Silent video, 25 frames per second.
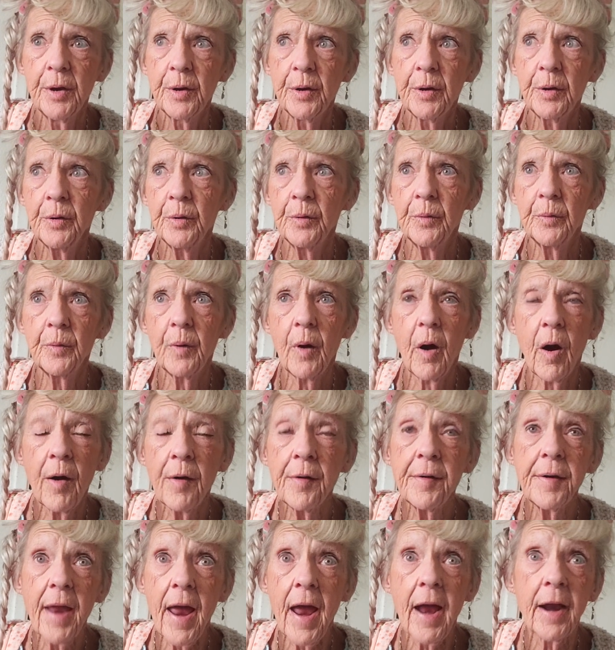who
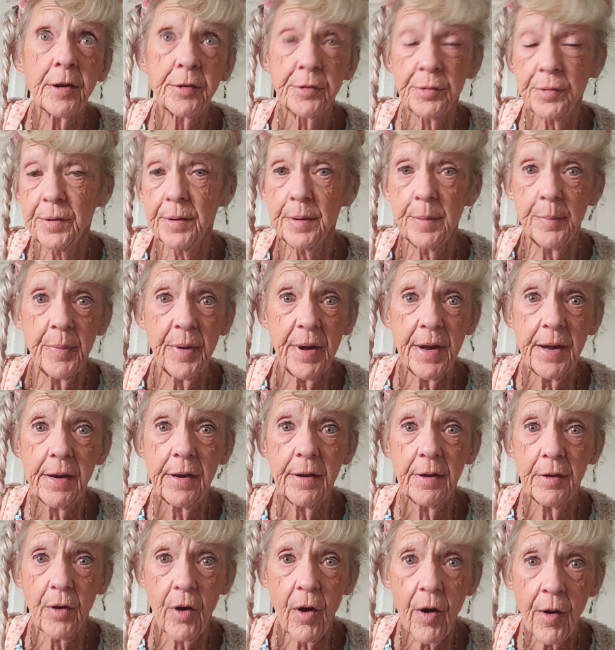aren't actually
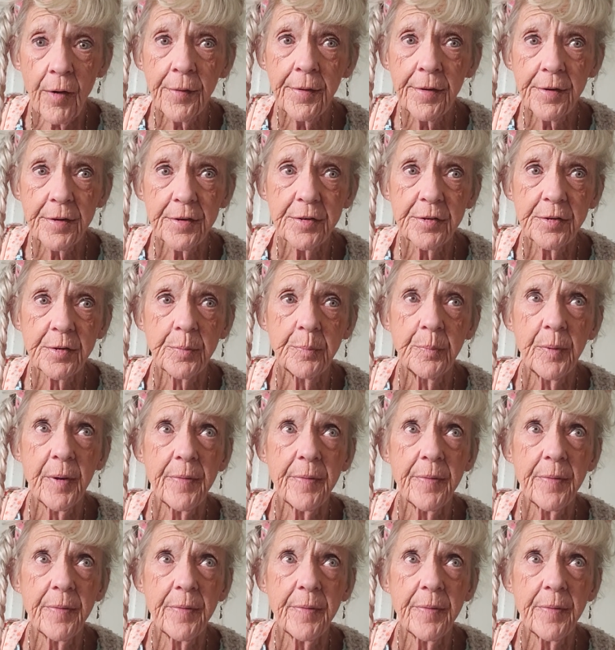being an artist,